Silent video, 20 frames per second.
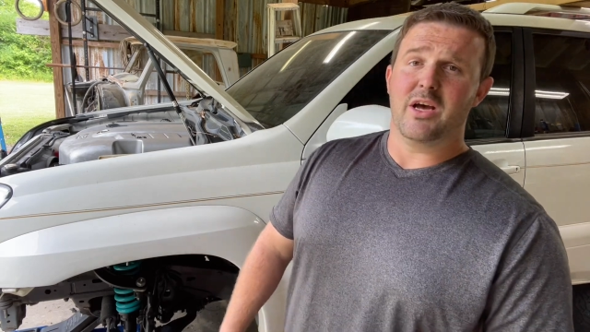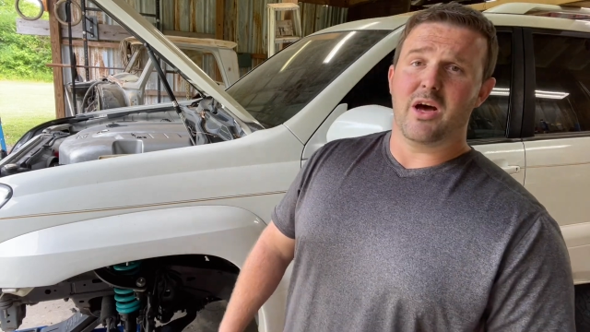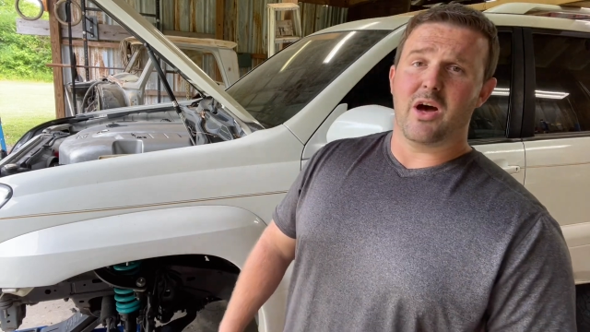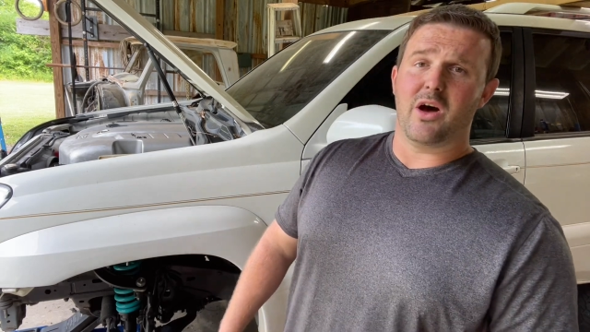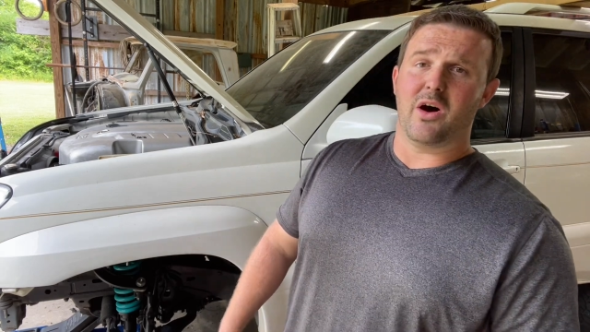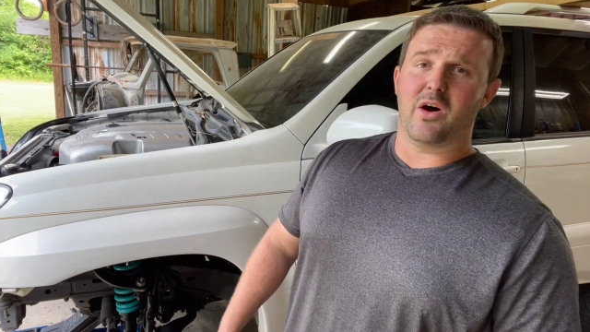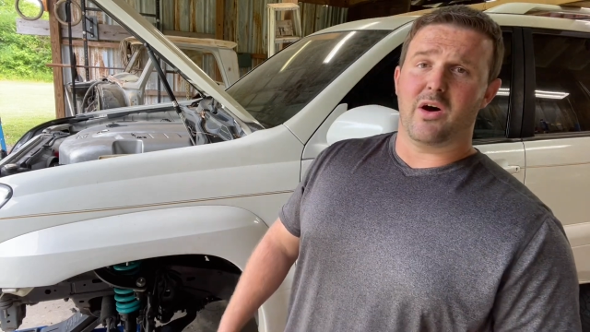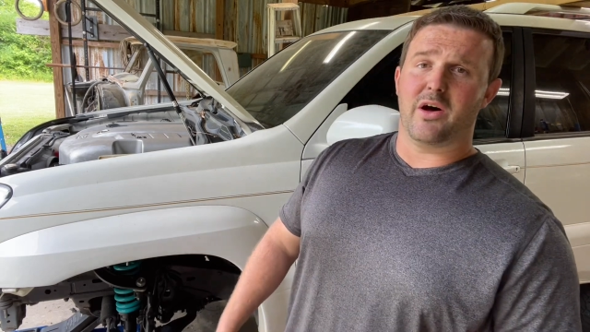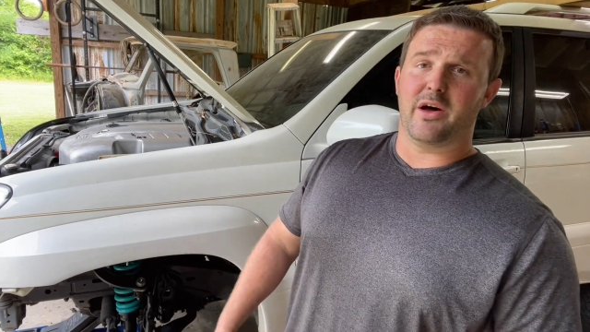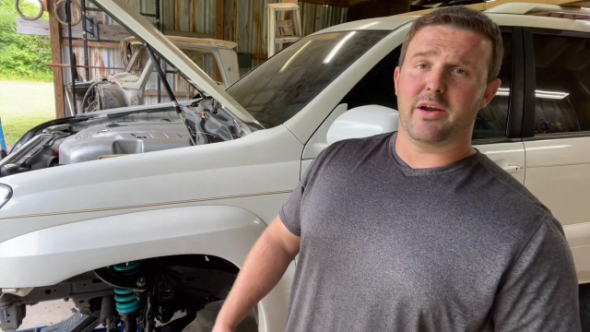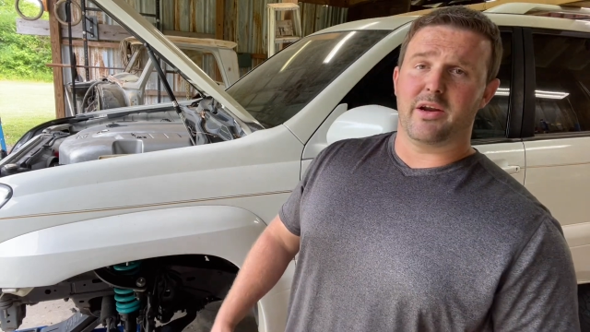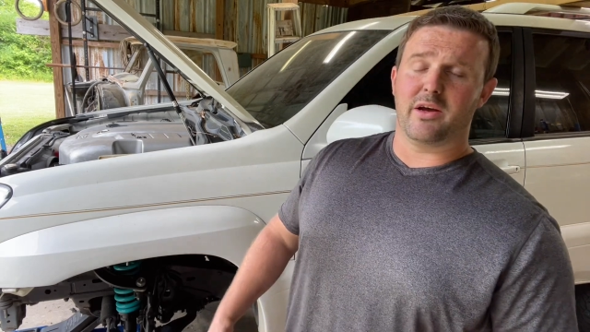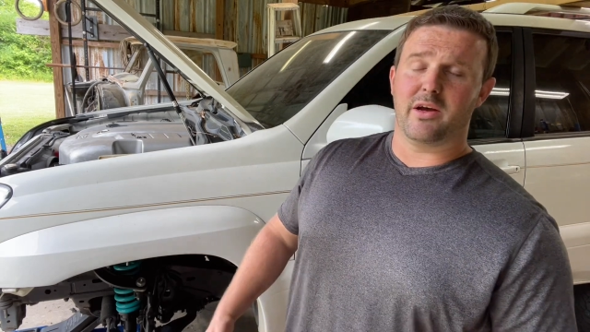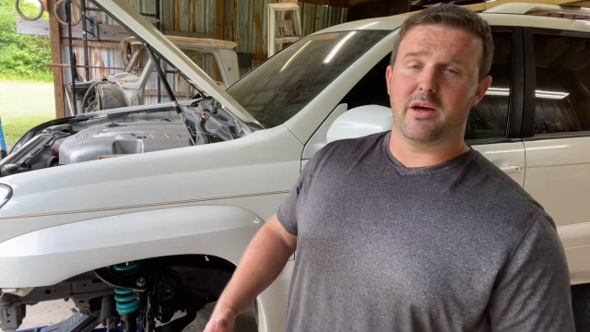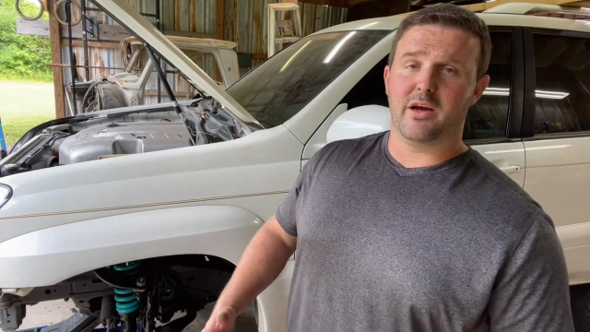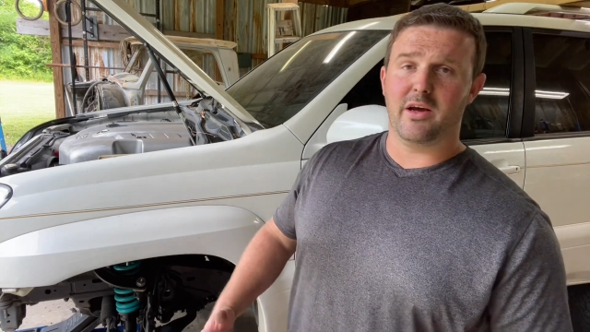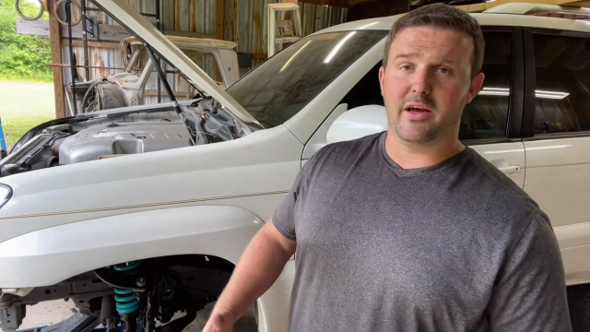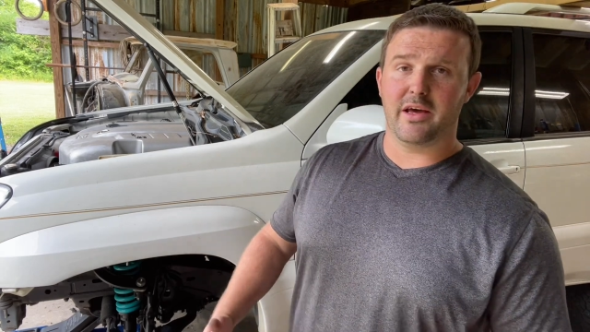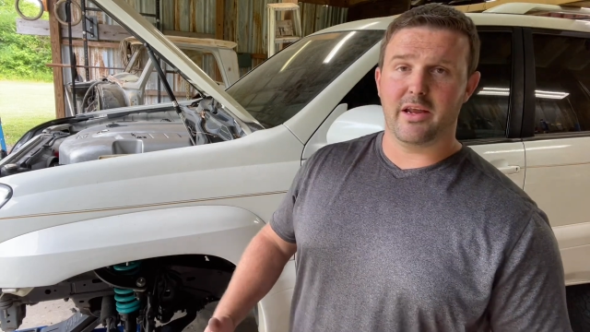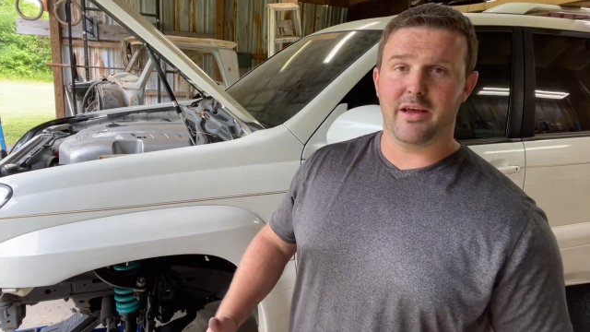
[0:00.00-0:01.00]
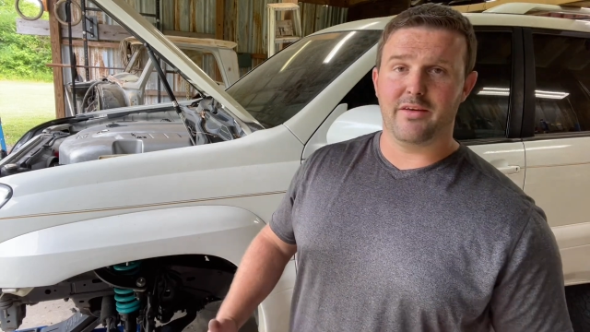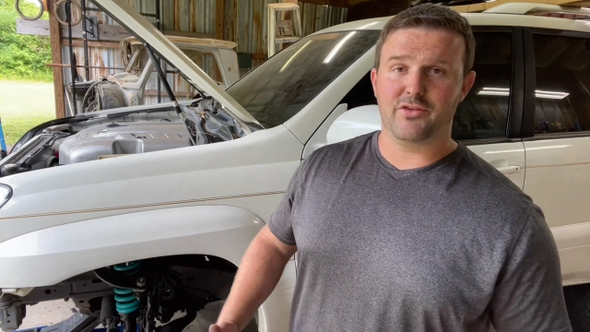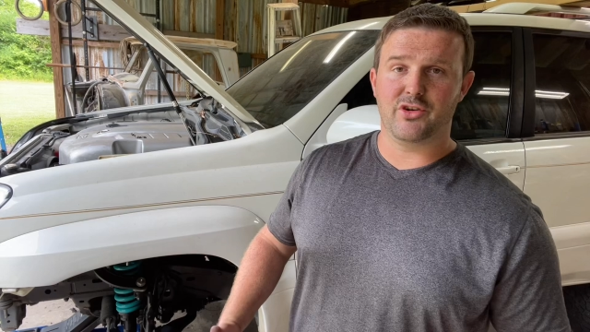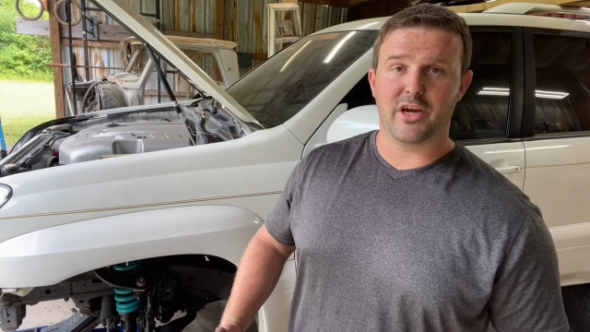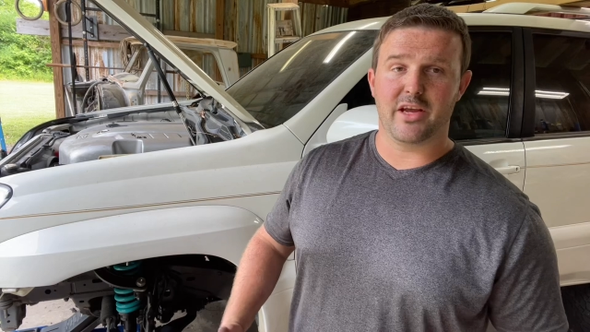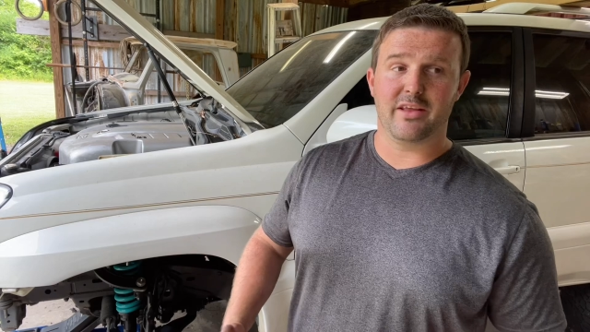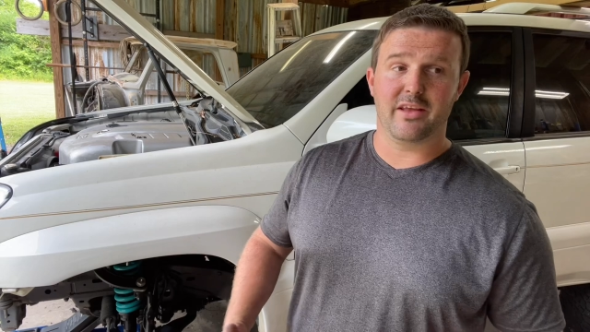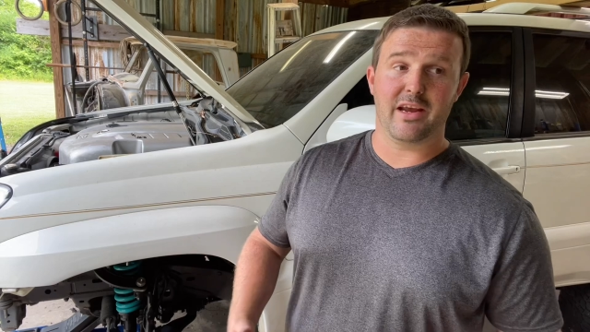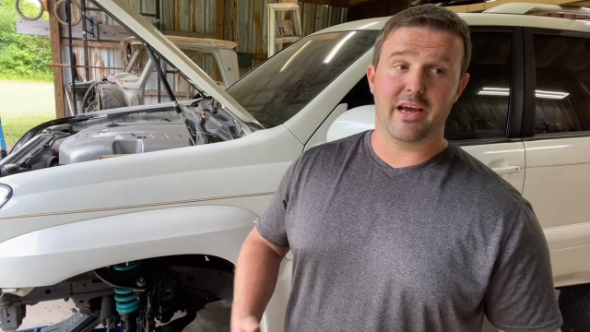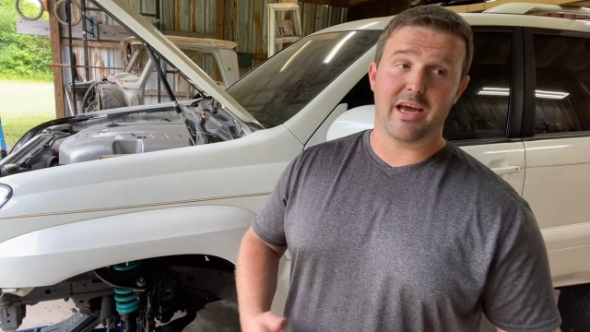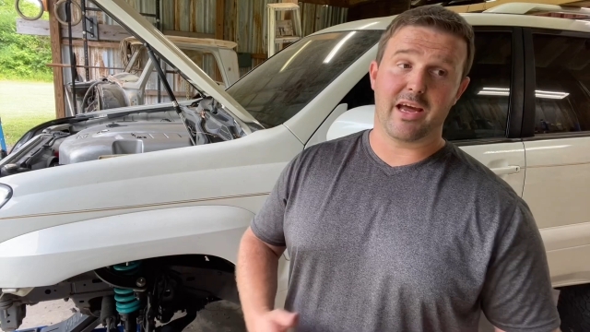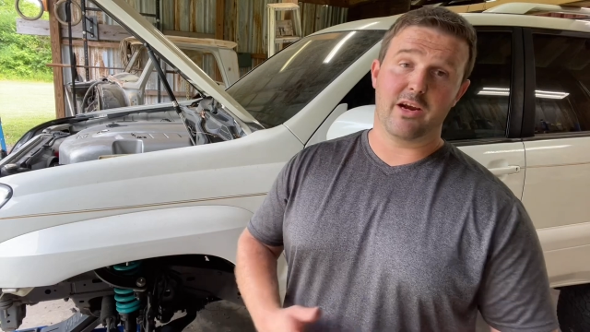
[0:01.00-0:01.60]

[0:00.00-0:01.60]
on an FJ that I got